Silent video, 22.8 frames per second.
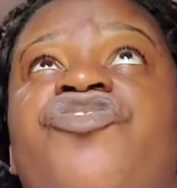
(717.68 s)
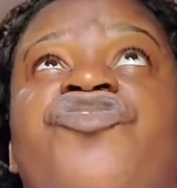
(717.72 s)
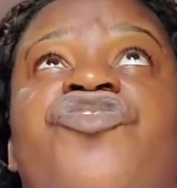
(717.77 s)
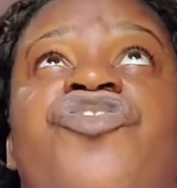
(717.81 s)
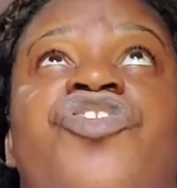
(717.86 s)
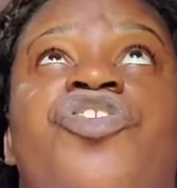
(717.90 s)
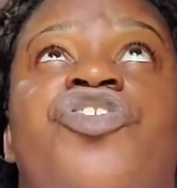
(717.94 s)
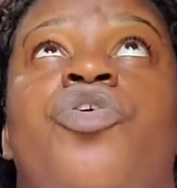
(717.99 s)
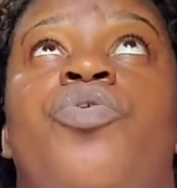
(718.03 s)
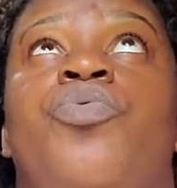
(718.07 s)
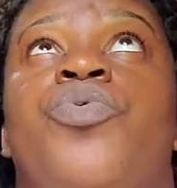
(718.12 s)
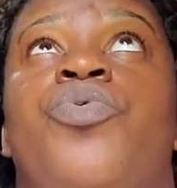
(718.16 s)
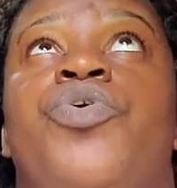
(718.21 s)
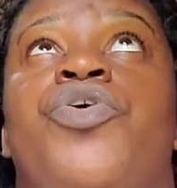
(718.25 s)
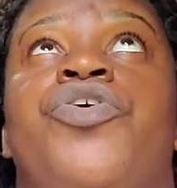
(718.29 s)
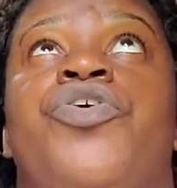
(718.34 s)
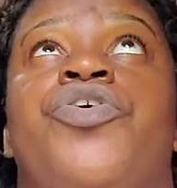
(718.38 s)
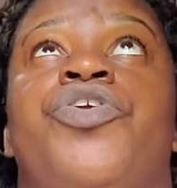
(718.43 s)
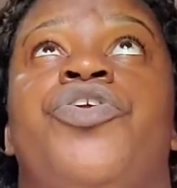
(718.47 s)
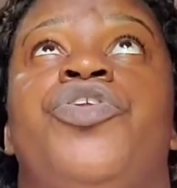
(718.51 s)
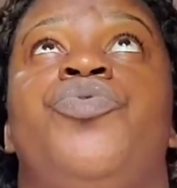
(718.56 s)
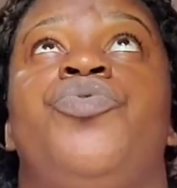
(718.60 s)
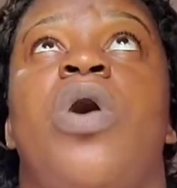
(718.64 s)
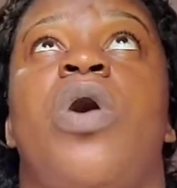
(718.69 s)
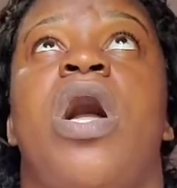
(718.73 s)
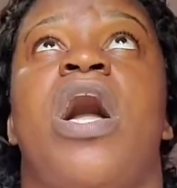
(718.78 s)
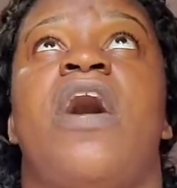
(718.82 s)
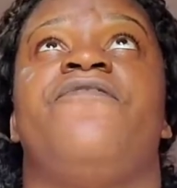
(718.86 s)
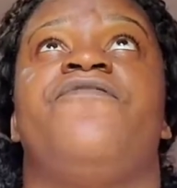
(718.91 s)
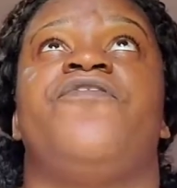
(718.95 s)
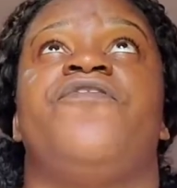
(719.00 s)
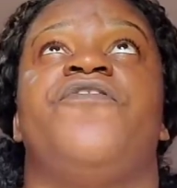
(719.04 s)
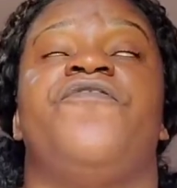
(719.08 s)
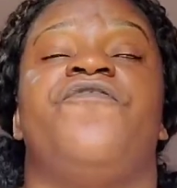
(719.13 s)
immigration now,
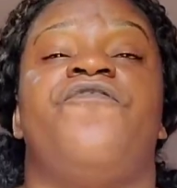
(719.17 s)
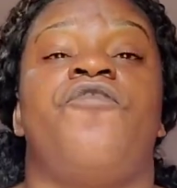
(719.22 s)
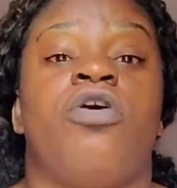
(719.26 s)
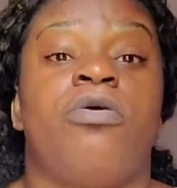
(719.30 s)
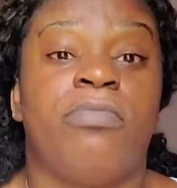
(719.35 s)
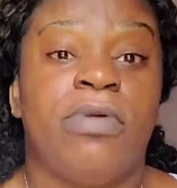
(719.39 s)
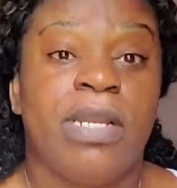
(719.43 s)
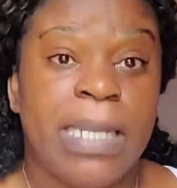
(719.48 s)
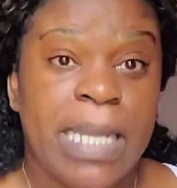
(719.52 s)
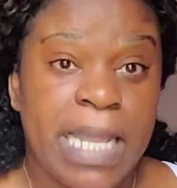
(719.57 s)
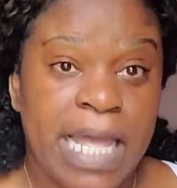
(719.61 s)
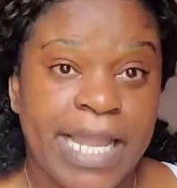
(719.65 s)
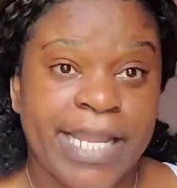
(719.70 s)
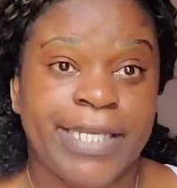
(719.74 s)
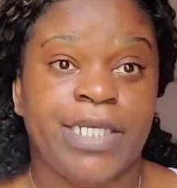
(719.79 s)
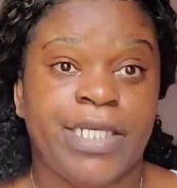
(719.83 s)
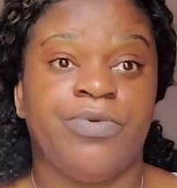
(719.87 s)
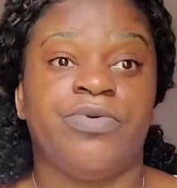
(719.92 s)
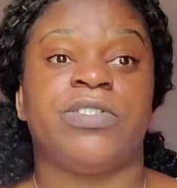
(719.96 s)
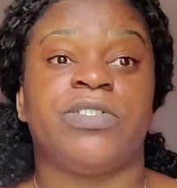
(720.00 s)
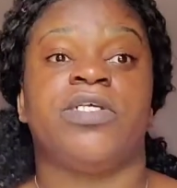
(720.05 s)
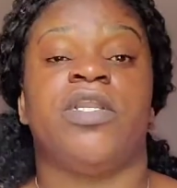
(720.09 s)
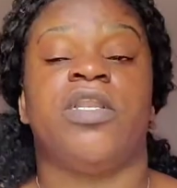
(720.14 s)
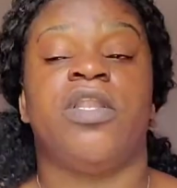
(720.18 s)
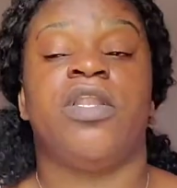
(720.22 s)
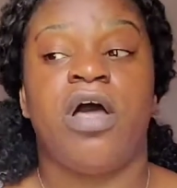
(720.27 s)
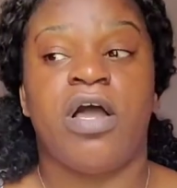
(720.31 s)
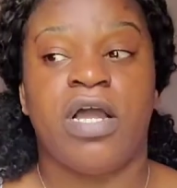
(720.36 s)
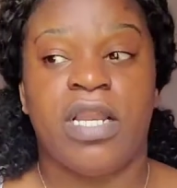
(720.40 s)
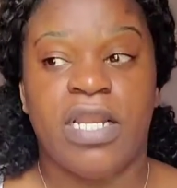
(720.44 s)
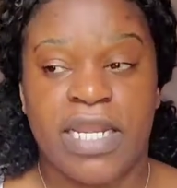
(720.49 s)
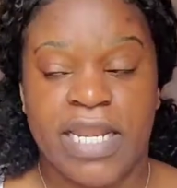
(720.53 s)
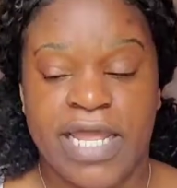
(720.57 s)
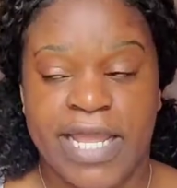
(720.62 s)
where you have to form a line.
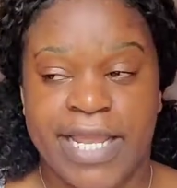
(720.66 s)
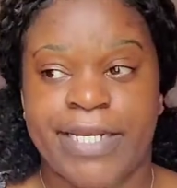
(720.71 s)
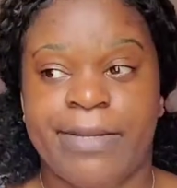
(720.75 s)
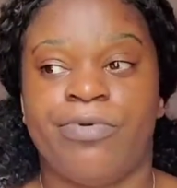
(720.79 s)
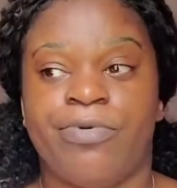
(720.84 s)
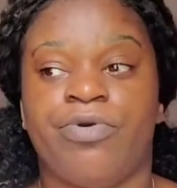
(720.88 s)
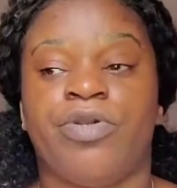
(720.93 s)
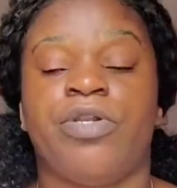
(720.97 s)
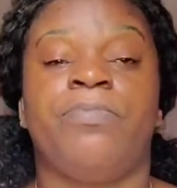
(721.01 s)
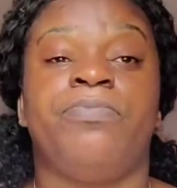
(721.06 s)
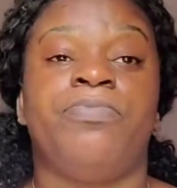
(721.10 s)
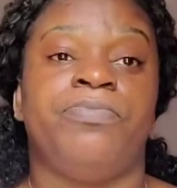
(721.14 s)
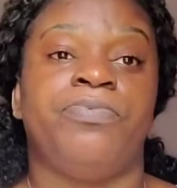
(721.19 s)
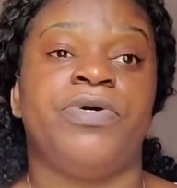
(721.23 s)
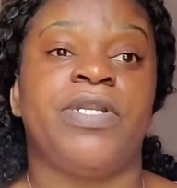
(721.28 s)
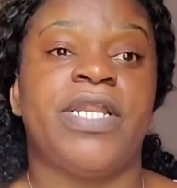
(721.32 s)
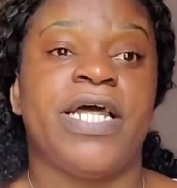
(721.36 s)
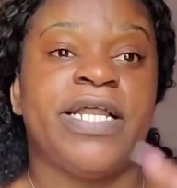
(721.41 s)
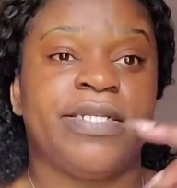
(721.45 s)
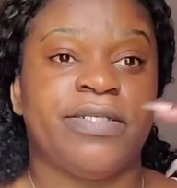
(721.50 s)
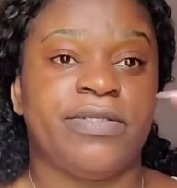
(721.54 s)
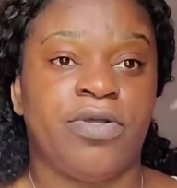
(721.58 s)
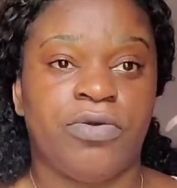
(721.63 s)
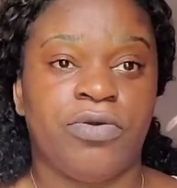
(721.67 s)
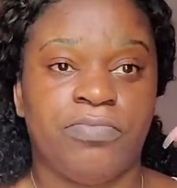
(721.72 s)
There was a long line. I'm going to